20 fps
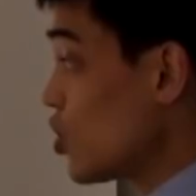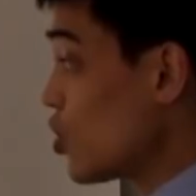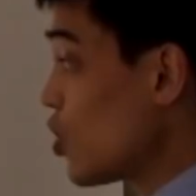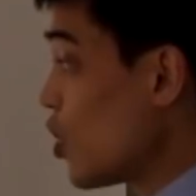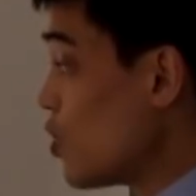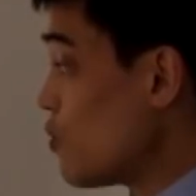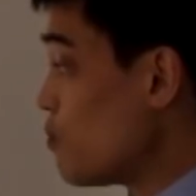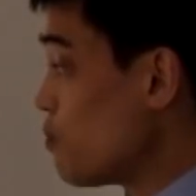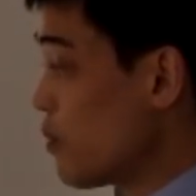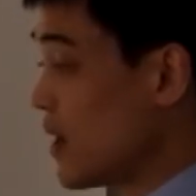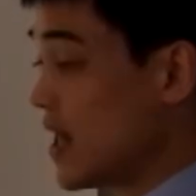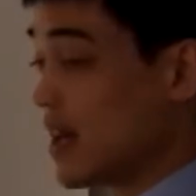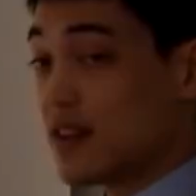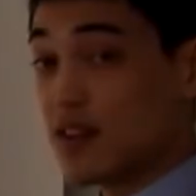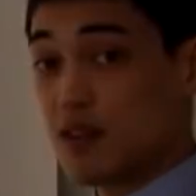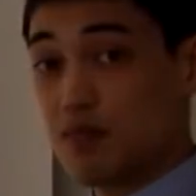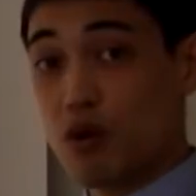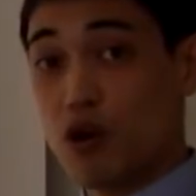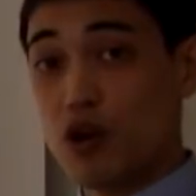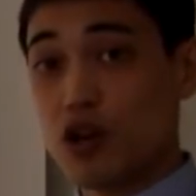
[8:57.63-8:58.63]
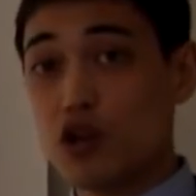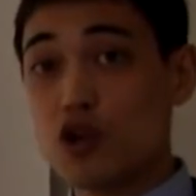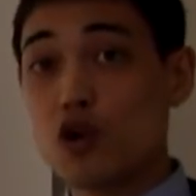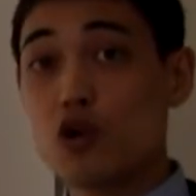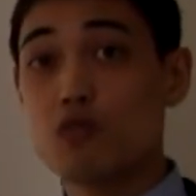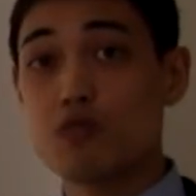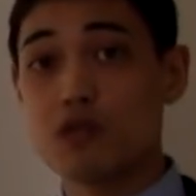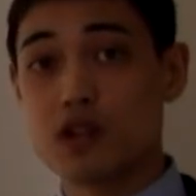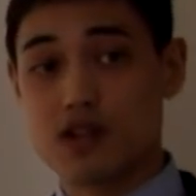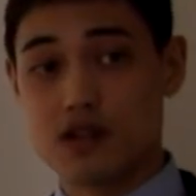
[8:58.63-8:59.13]
complex
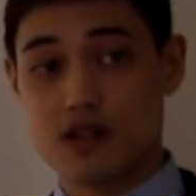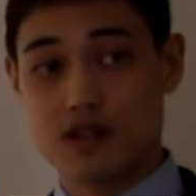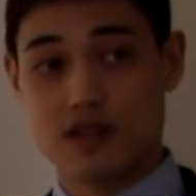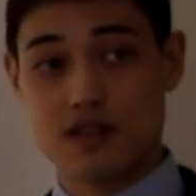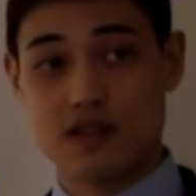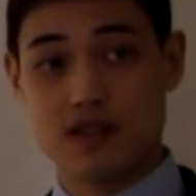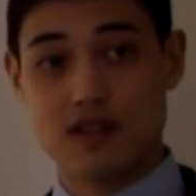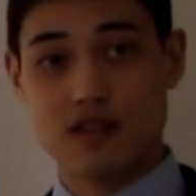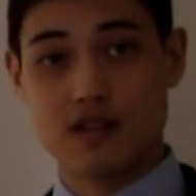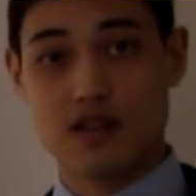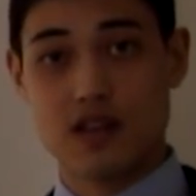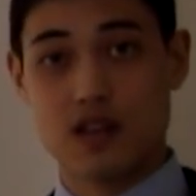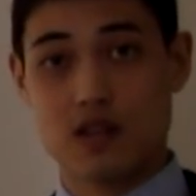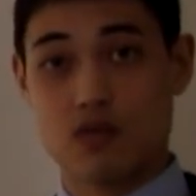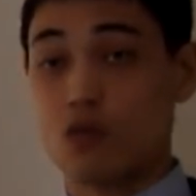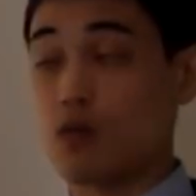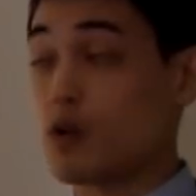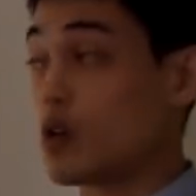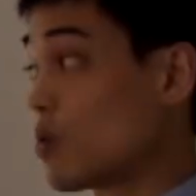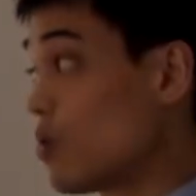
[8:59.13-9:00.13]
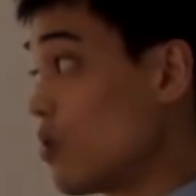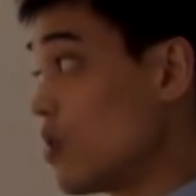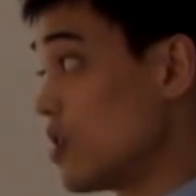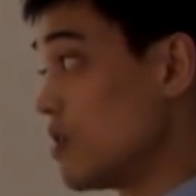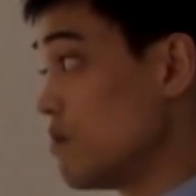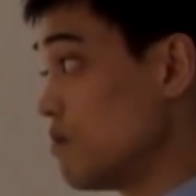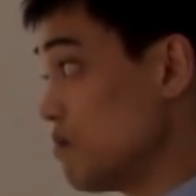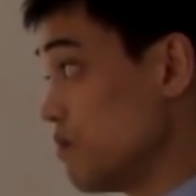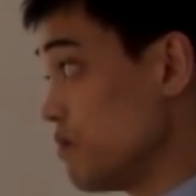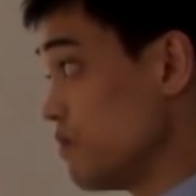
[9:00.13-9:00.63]
polynomials, as we would call
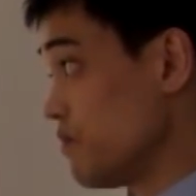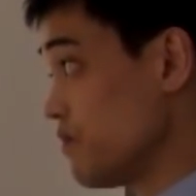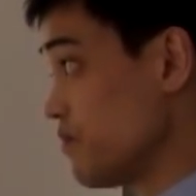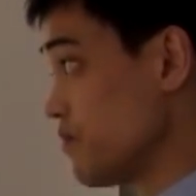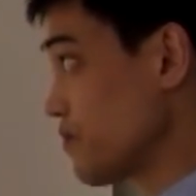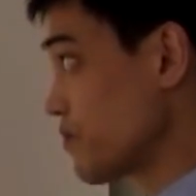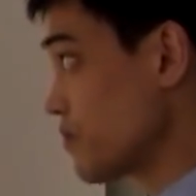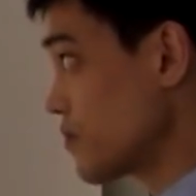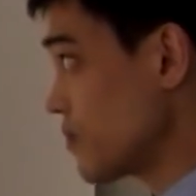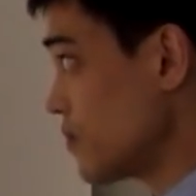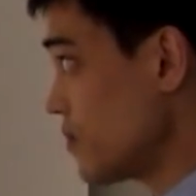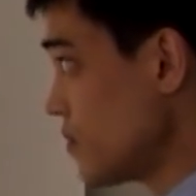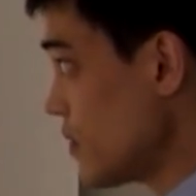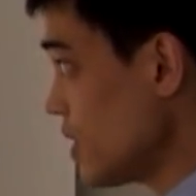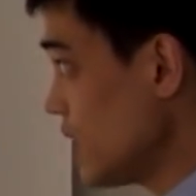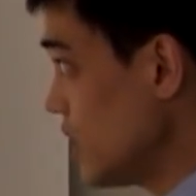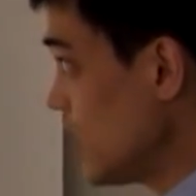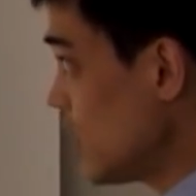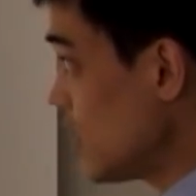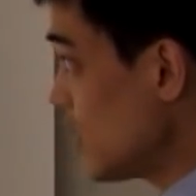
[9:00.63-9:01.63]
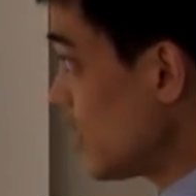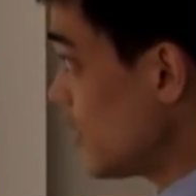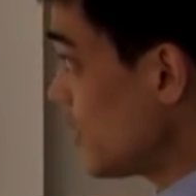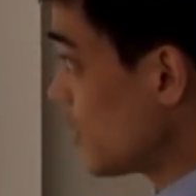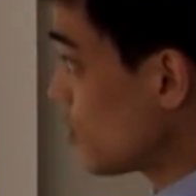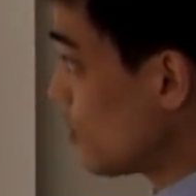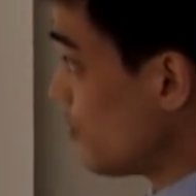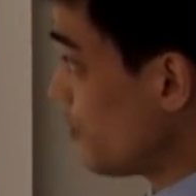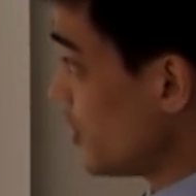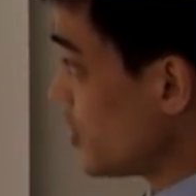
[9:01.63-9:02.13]
them. And
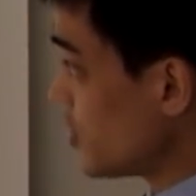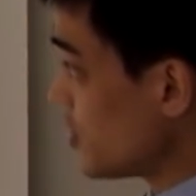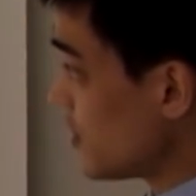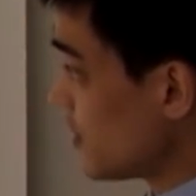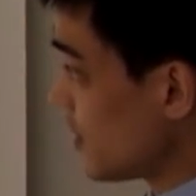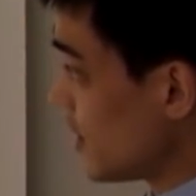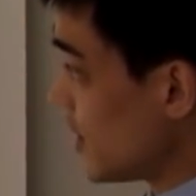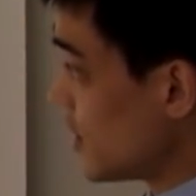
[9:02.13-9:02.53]
the coefficients